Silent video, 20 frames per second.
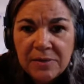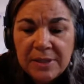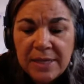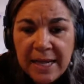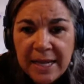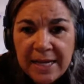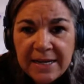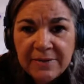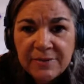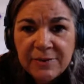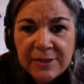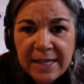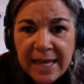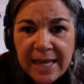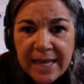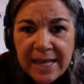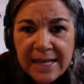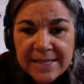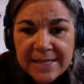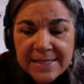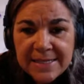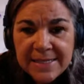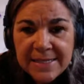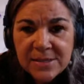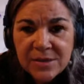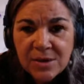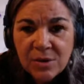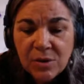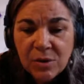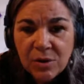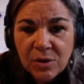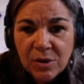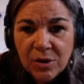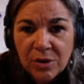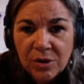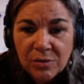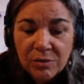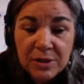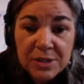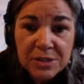native lands
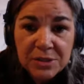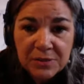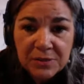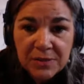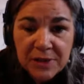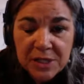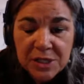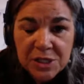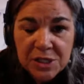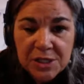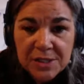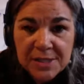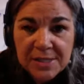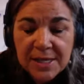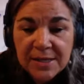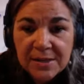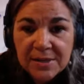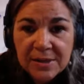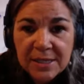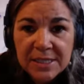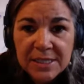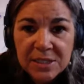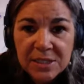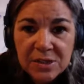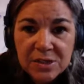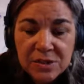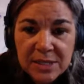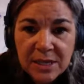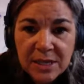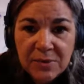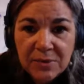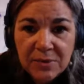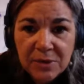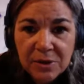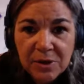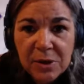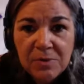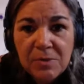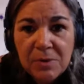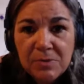or reservations, I don't like to use that
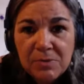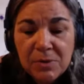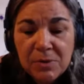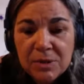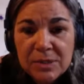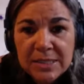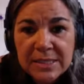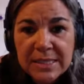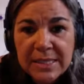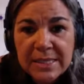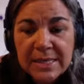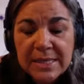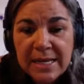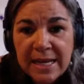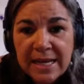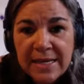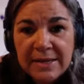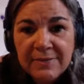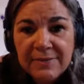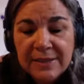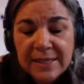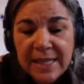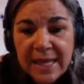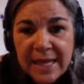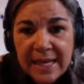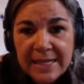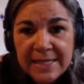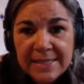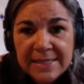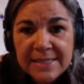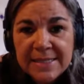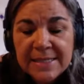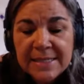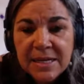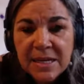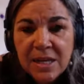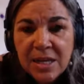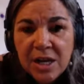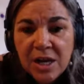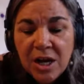word, but most native
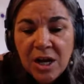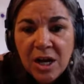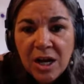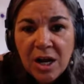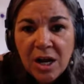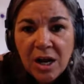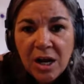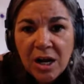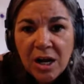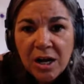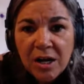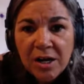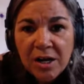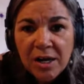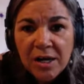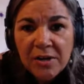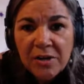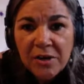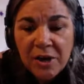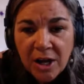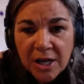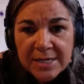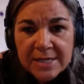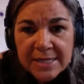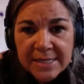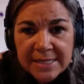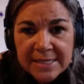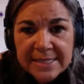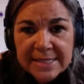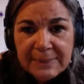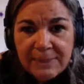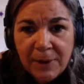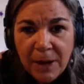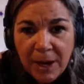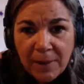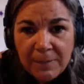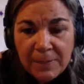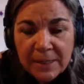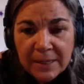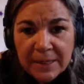lands are not densely
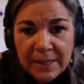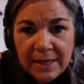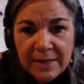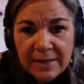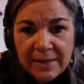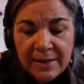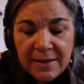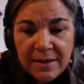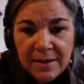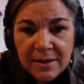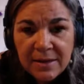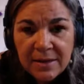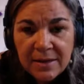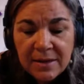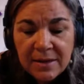populated.